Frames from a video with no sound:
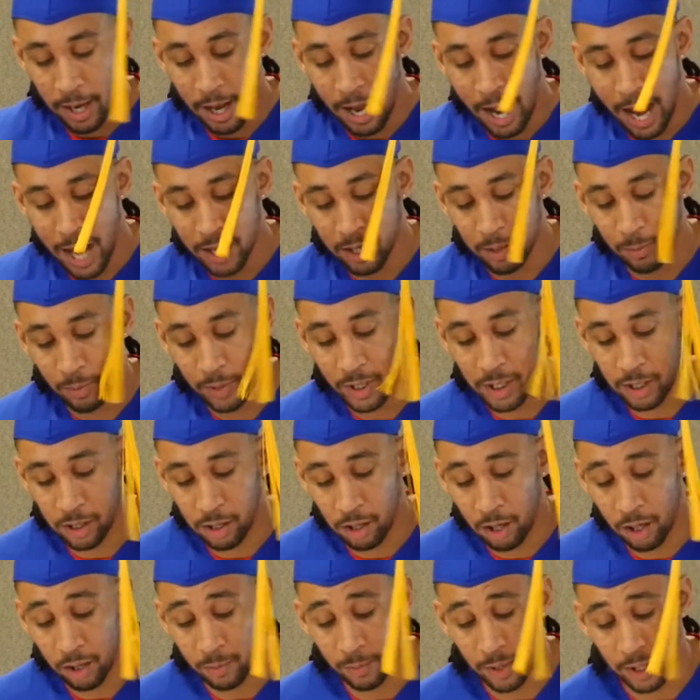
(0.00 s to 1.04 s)
I completed
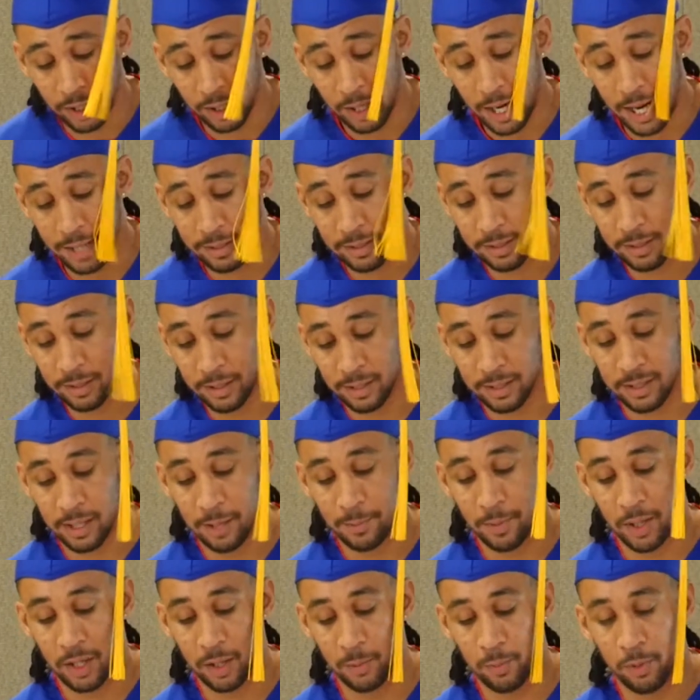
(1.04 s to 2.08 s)
all of my classes
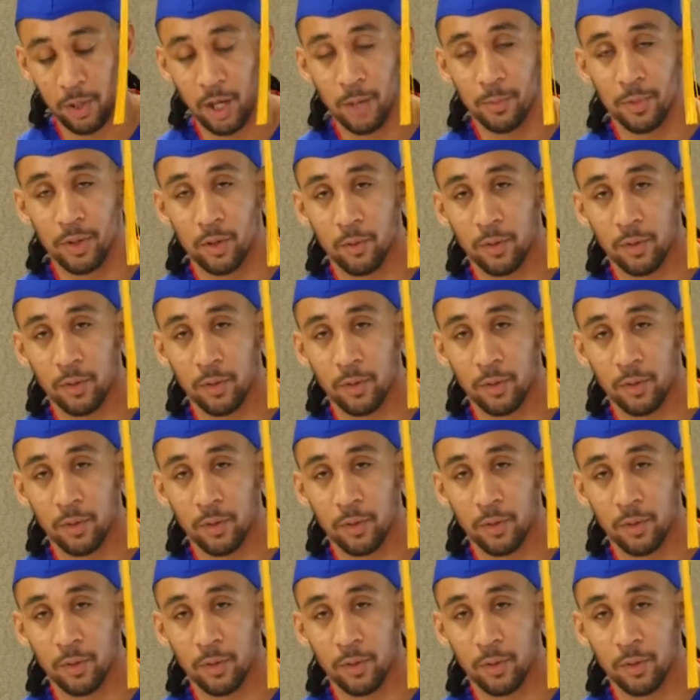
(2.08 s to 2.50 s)
except my diploma